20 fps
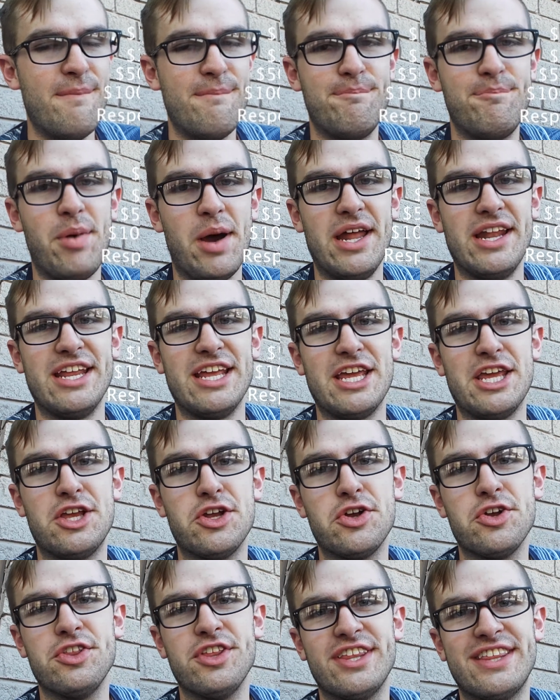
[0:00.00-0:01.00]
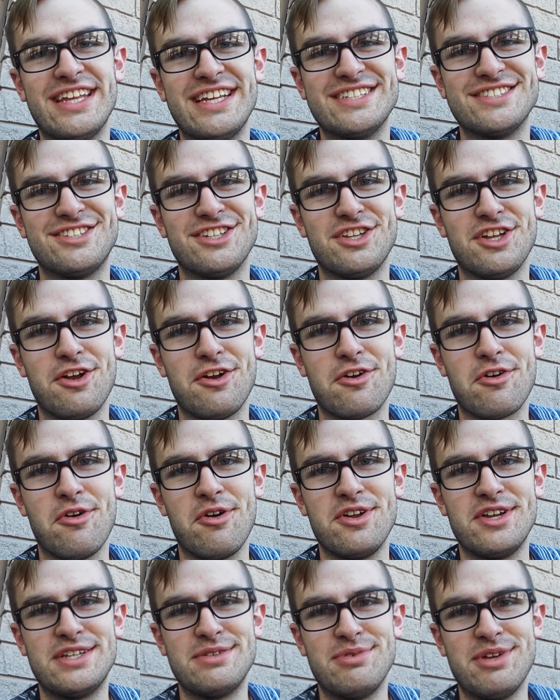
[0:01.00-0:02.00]
But here are the things that they are
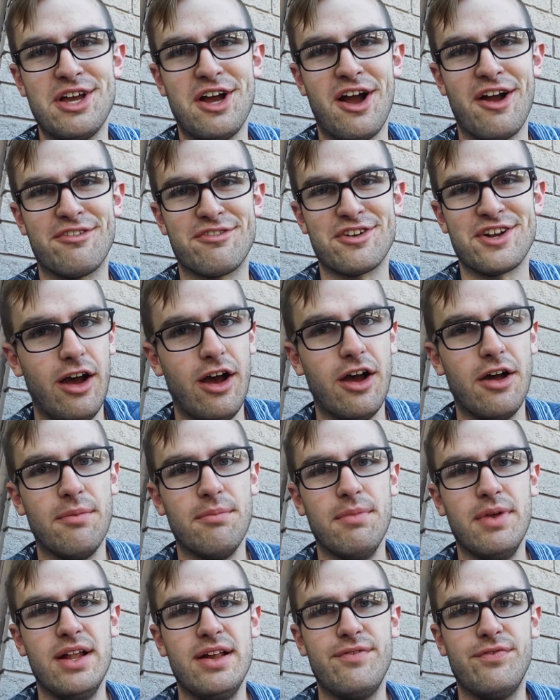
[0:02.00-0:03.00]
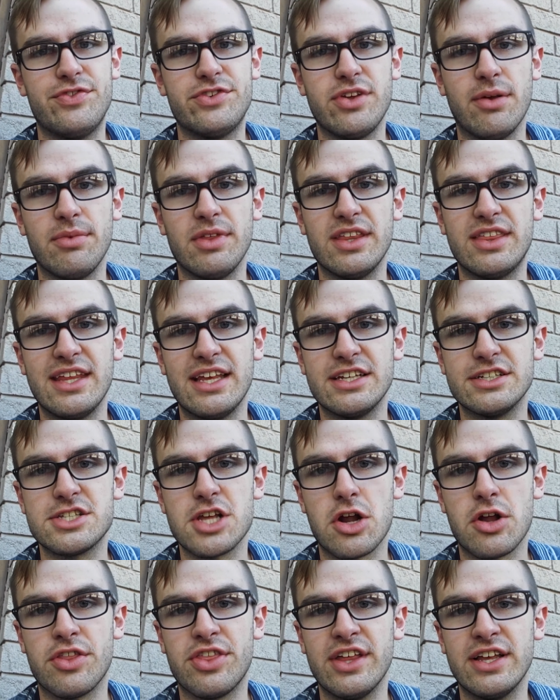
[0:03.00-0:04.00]
going to be offering. Some of the things
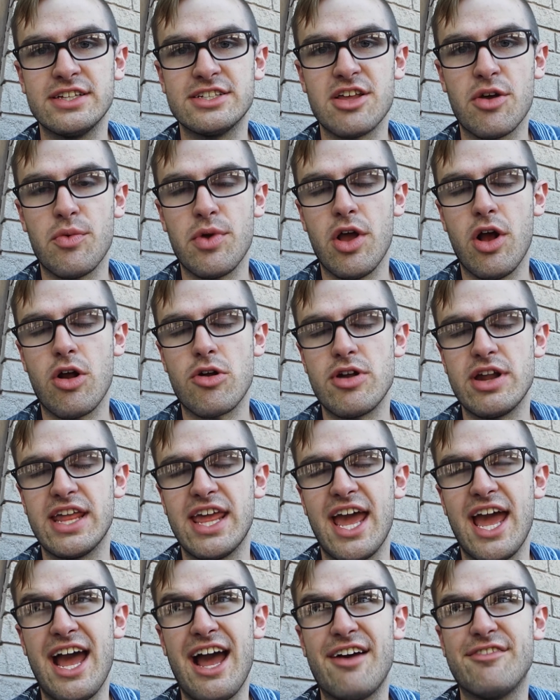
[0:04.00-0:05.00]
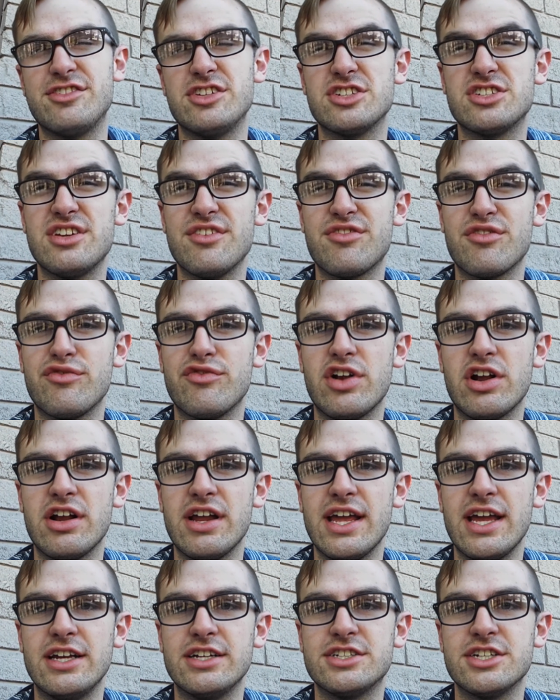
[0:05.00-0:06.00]
are things that we already have, just different
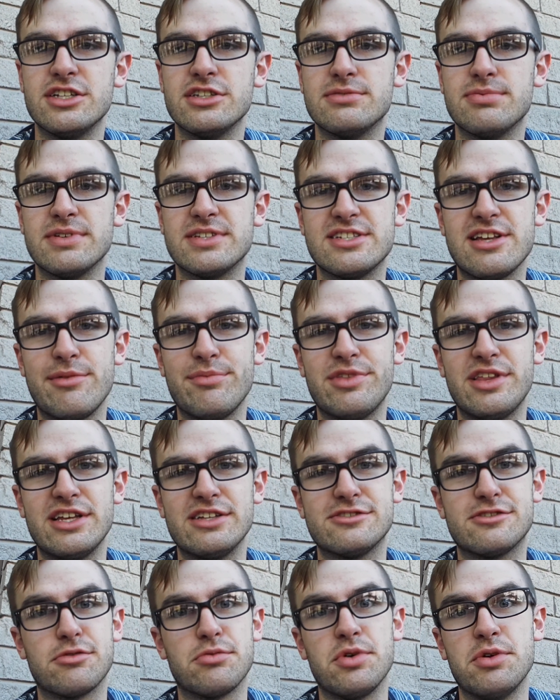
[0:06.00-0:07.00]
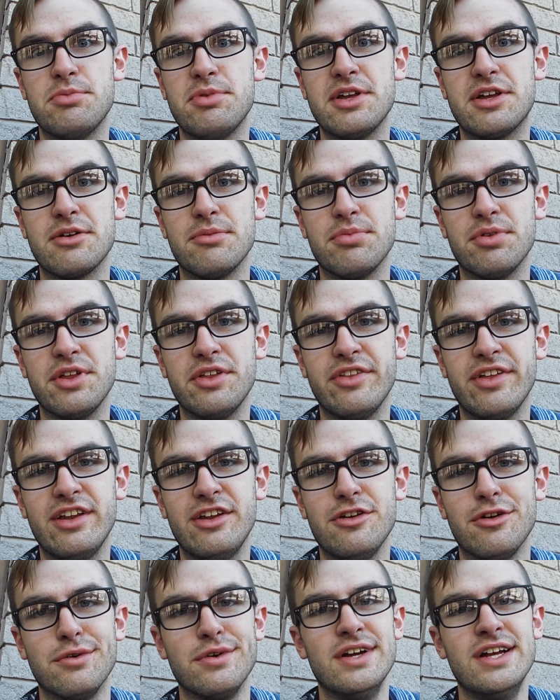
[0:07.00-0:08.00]
variations, but some things that would be completely
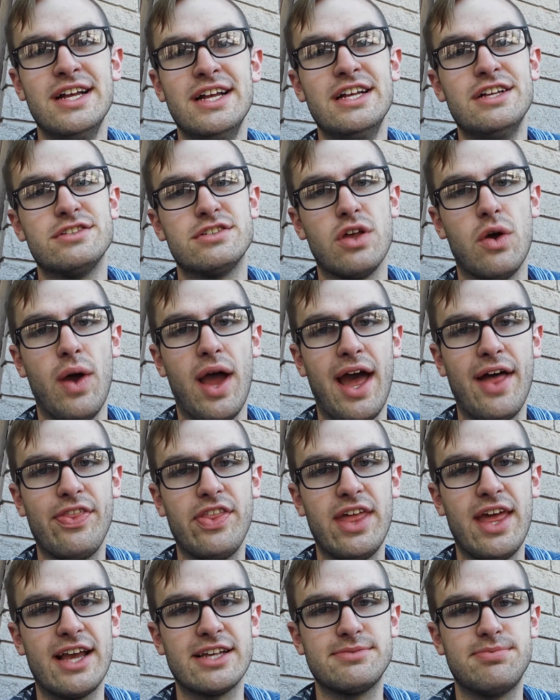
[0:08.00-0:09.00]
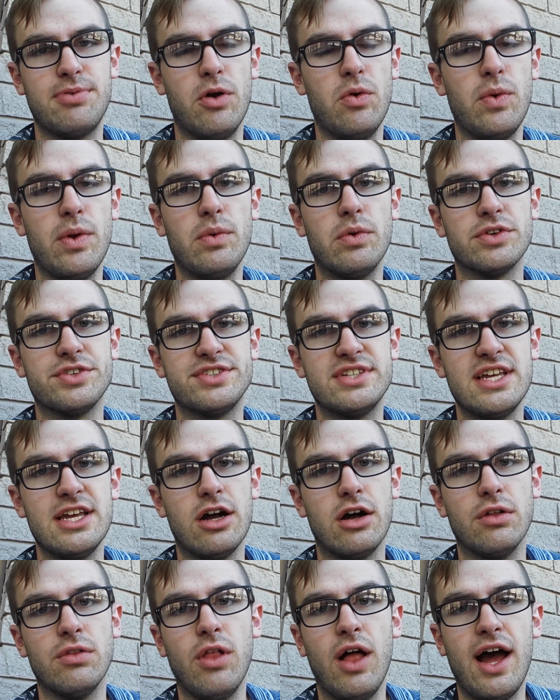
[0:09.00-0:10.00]
new. So at the expo, we will see a
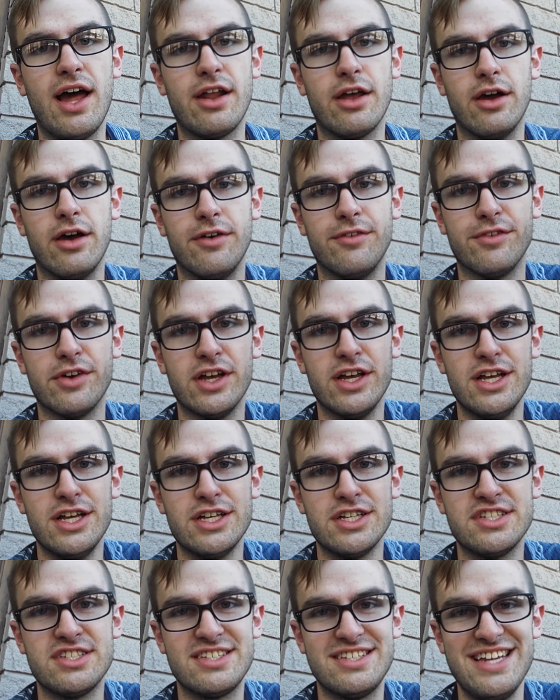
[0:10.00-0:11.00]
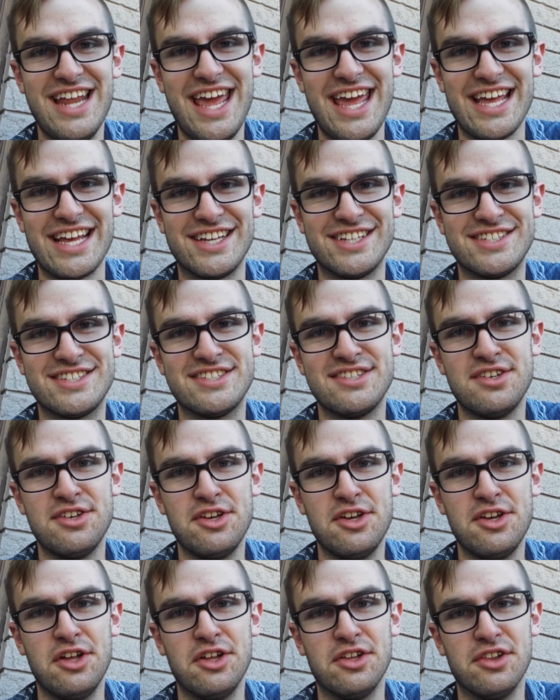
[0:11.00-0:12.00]
lot of snakes,
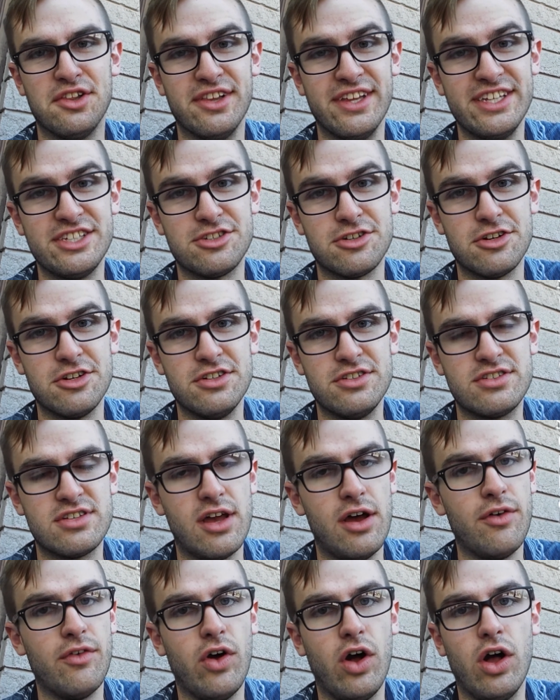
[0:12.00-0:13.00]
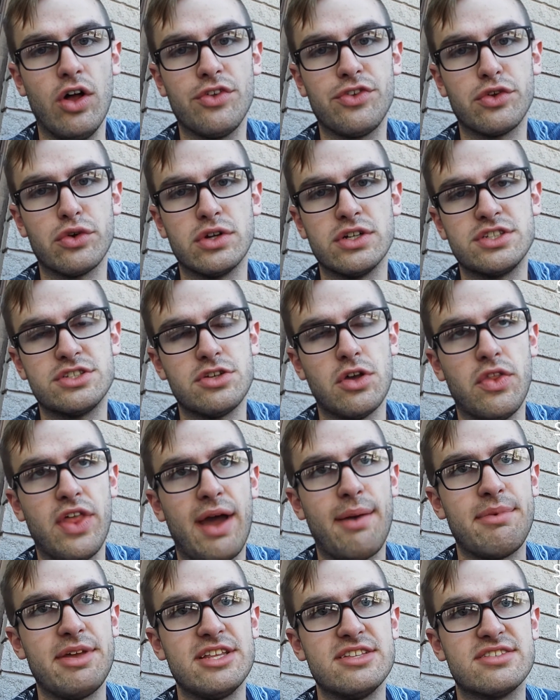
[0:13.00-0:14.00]
lizards of all sorts, so
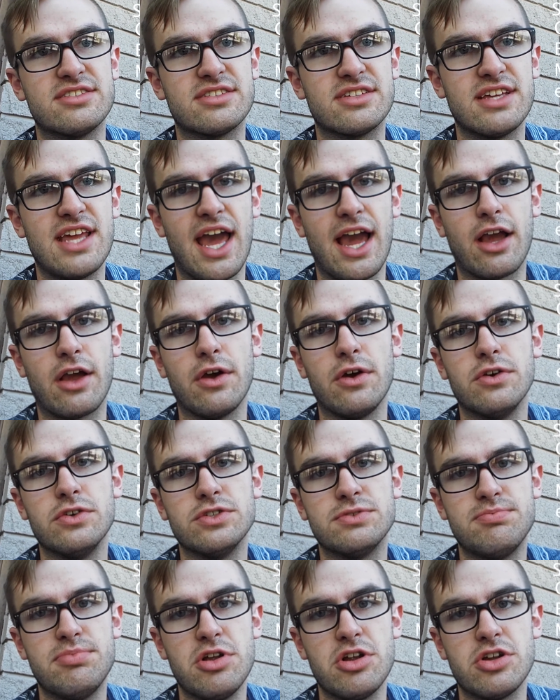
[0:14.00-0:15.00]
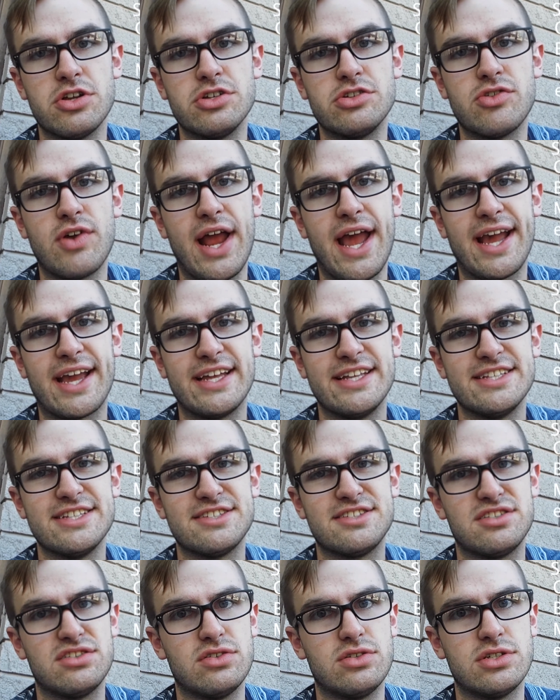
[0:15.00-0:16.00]
that means geckos, bearded
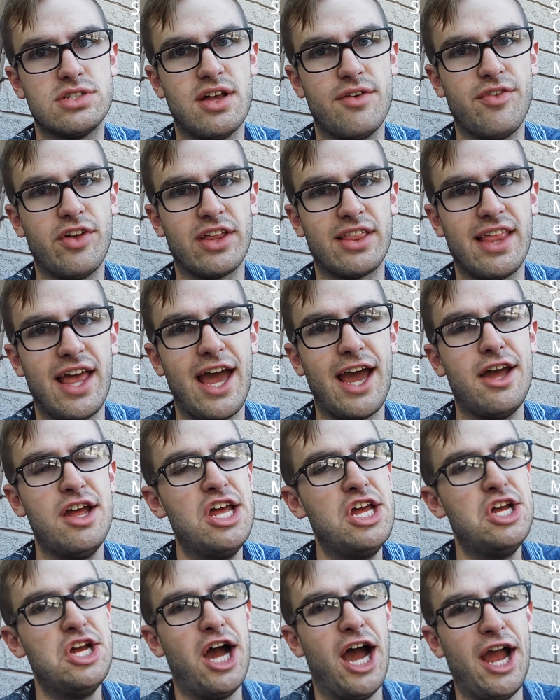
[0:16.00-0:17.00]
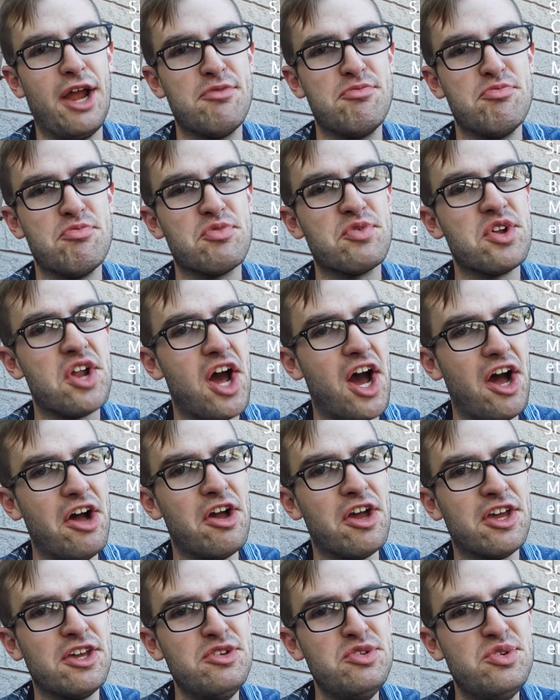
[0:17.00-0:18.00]
dragons, stuff like that. I'm not a
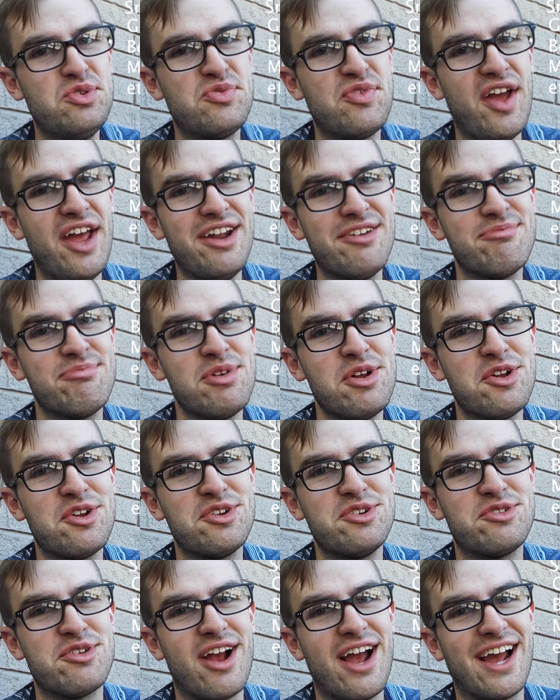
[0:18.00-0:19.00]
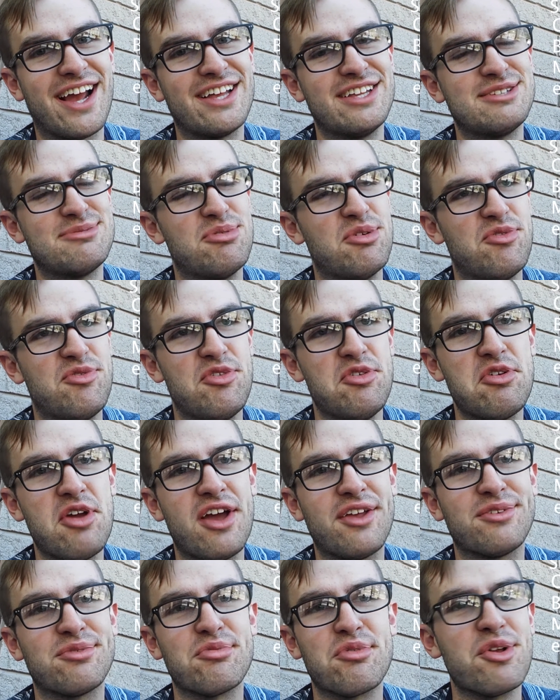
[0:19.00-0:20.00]
huge fan of bearded dragons, but if you
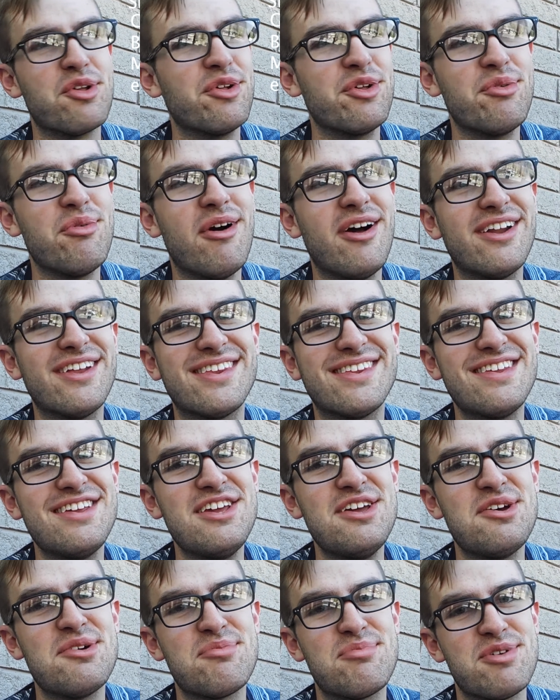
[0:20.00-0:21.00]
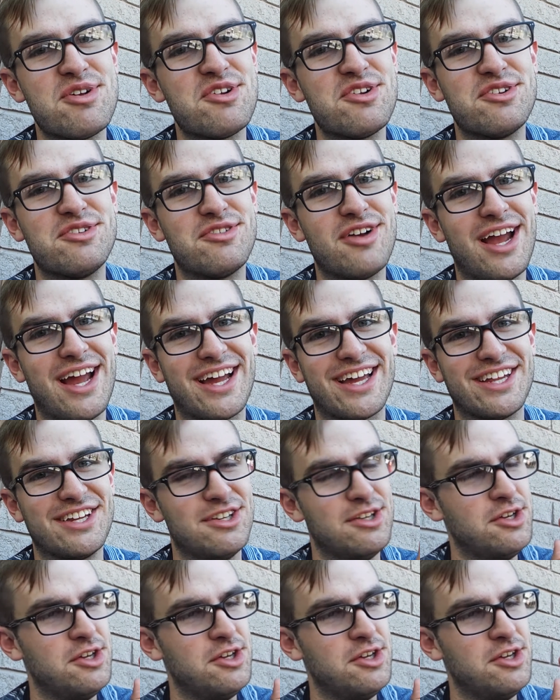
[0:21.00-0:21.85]
guys really want to see a bearded dragon,